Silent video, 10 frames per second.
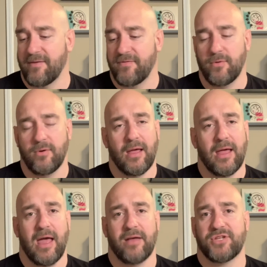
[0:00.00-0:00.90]
If you
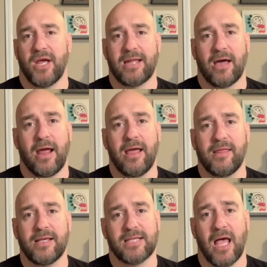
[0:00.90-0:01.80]
have checked out any
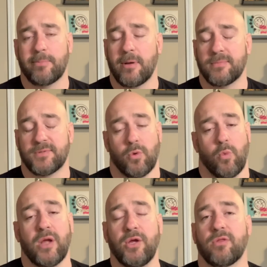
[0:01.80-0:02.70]
of these albums or
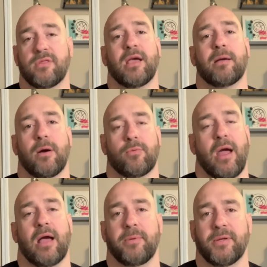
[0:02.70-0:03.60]
what you think about
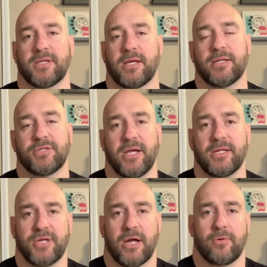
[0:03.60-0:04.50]
rock music in,
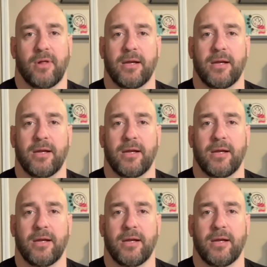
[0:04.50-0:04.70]
in general.